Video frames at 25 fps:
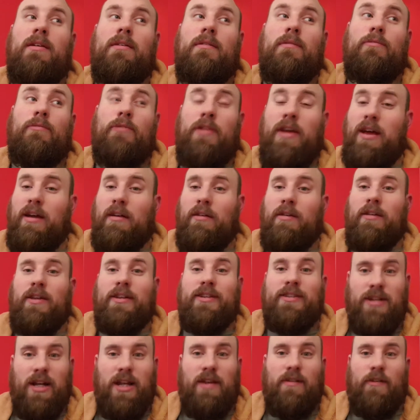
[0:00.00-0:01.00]
Yeah, that's
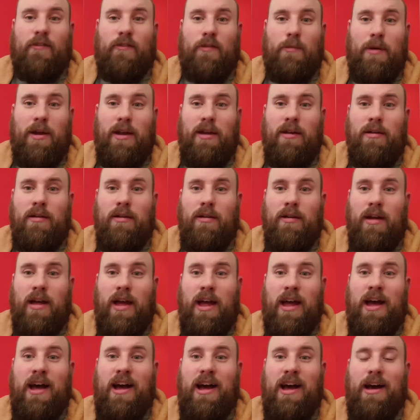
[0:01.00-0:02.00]
kind of it for me.
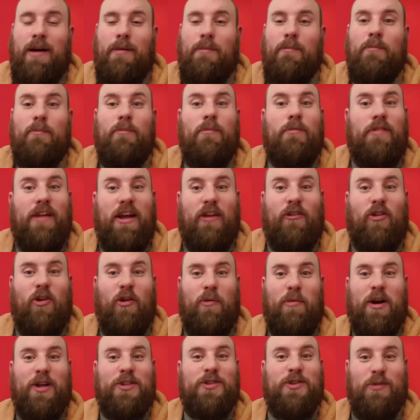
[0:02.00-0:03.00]
Thanks very
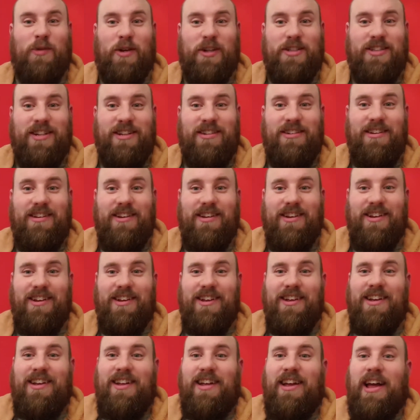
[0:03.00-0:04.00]
much for watching.
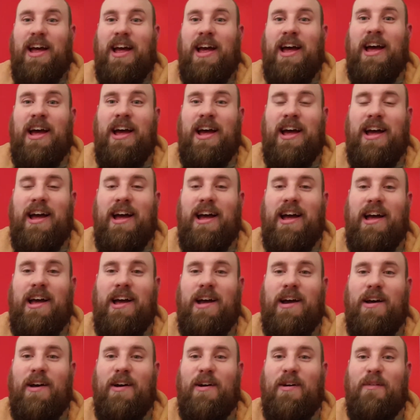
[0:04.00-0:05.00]

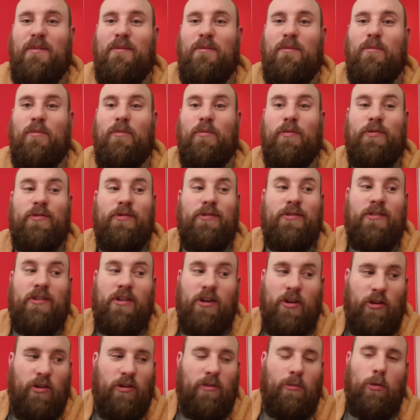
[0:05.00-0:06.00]
Gonna
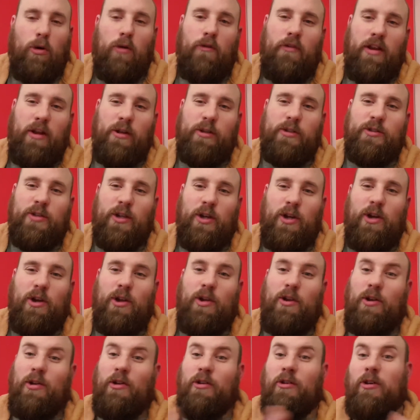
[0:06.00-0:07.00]
do some more videos
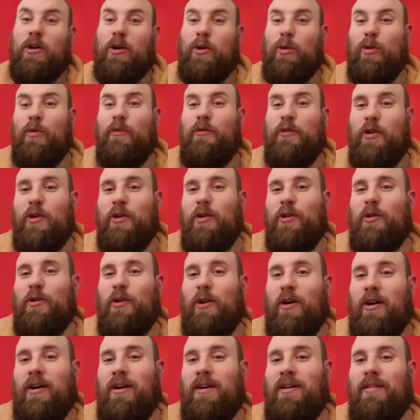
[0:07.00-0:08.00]
soon. Got a review
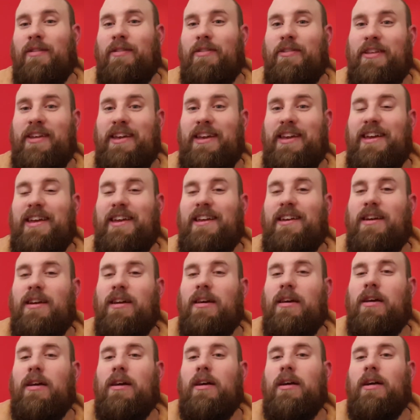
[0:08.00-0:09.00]
on the
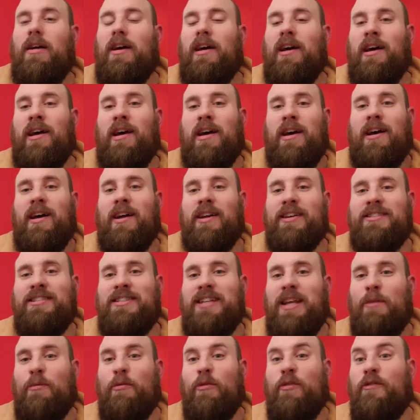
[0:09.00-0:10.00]

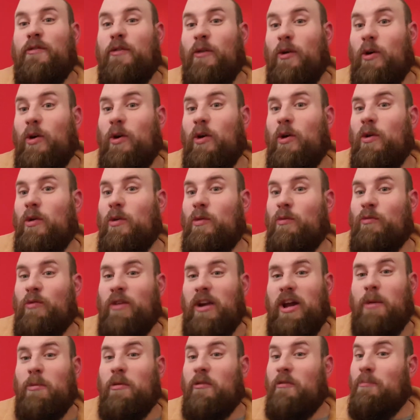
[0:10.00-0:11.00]
Sims 4
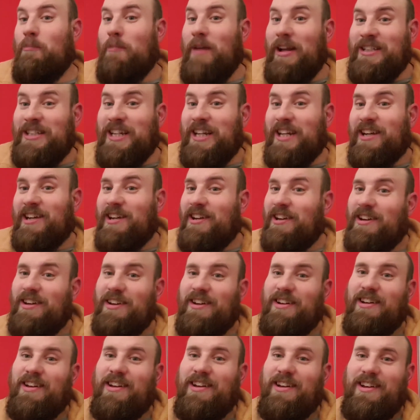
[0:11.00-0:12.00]
Realm of Magic.
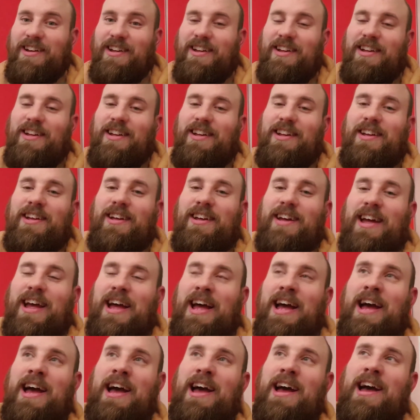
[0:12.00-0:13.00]

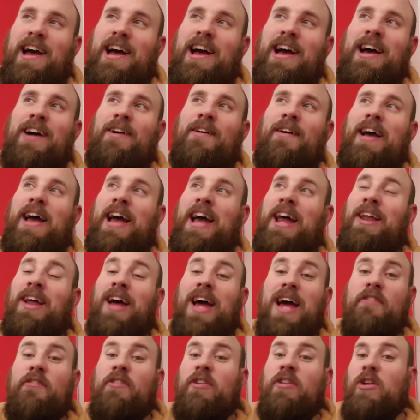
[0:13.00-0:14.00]
And I
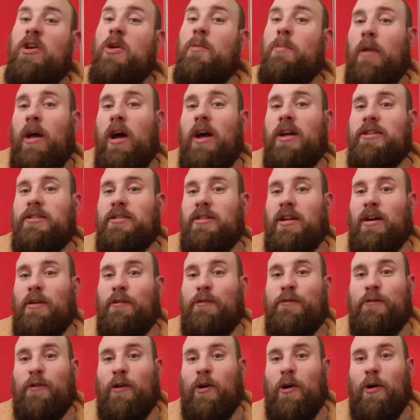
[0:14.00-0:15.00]
have a new blaster
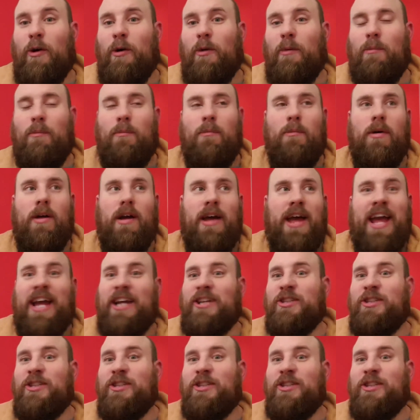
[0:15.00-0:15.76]
from X